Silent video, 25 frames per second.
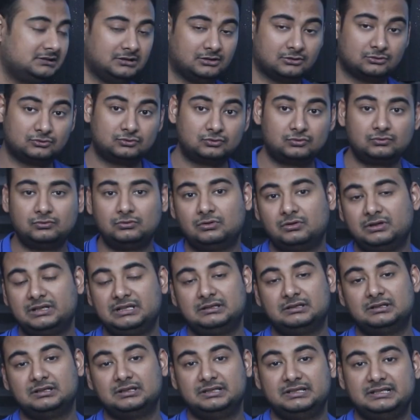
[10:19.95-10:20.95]
Now, crude
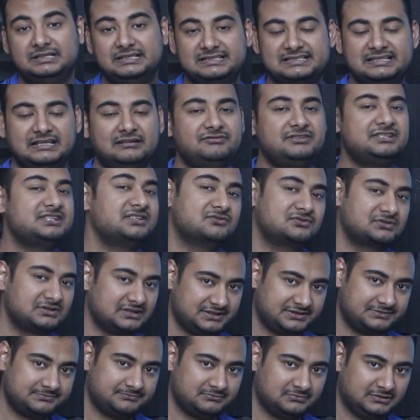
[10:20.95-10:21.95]
oil itself is
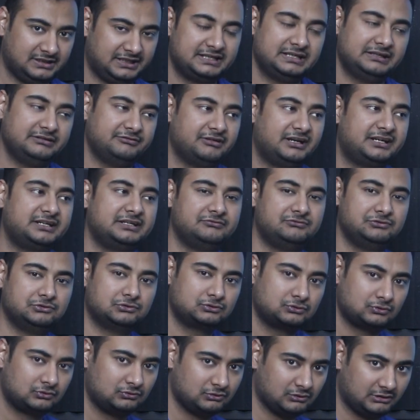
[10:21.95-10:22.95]
useless. Like if I give
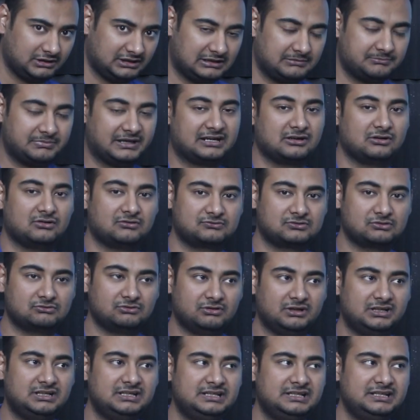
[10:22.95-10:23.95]
you crude oil, a barrel of
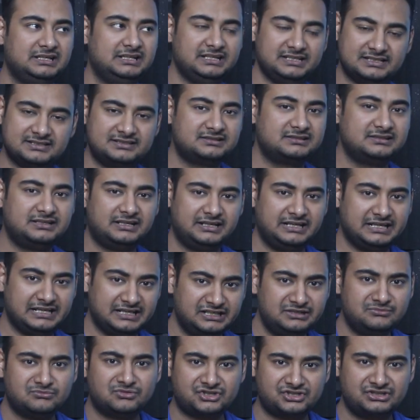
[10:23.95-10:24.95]
crude oil, is it there
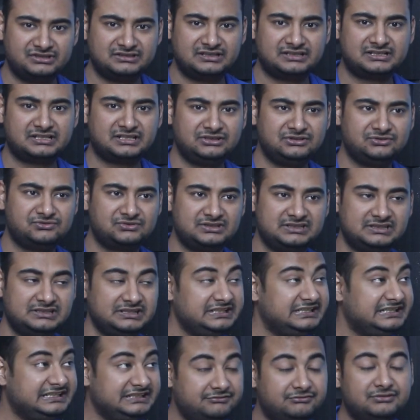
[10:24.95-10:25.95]
any machine that can use
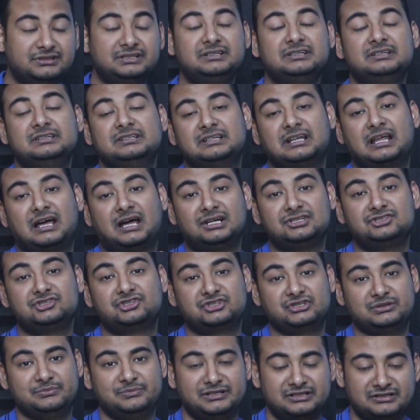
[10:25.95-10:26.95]
it? Even large
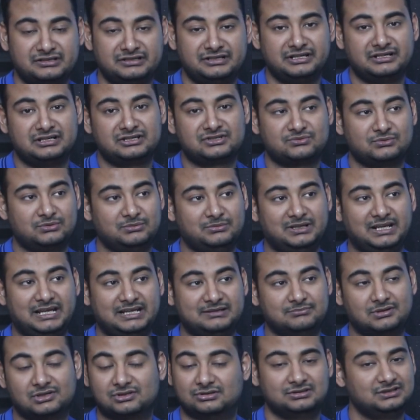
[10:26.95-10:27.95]
shipping containers would be
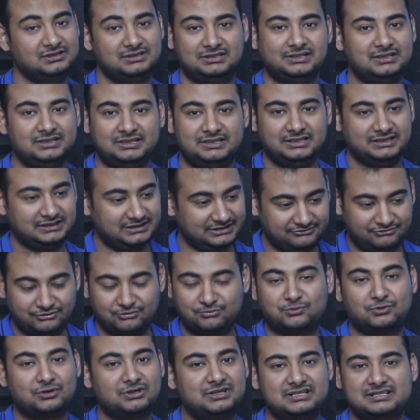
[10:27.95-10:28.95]
like, bro, if
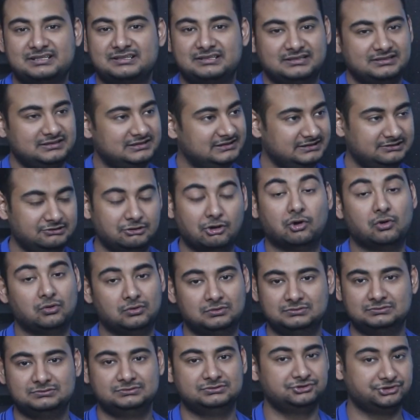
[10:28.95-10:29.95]
you put this,
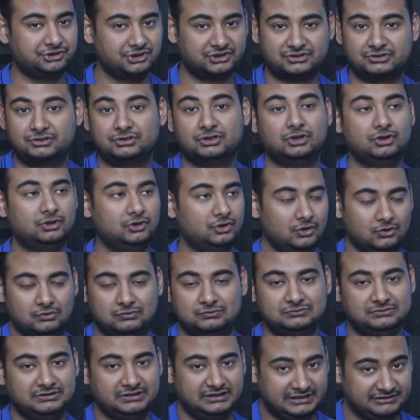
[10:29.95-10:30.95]
no, just
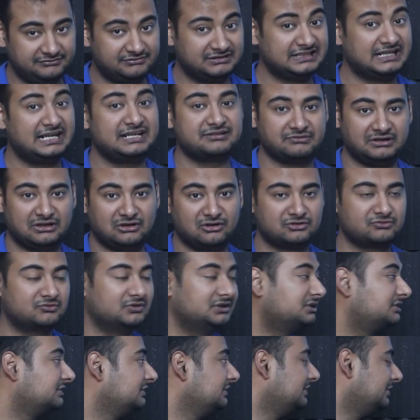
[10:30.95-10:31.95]
no. Even that will not
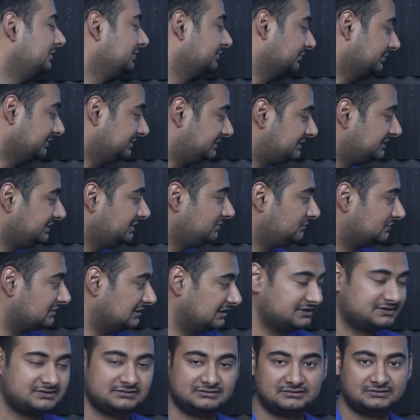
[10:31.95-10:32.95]
work. So it's
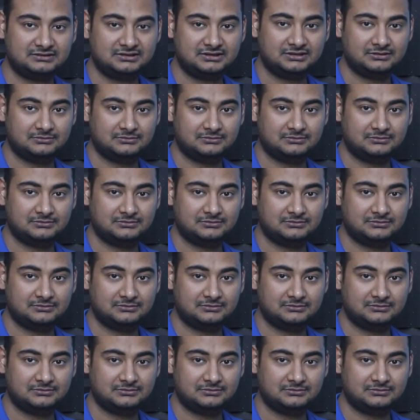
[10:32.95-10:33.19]
useless.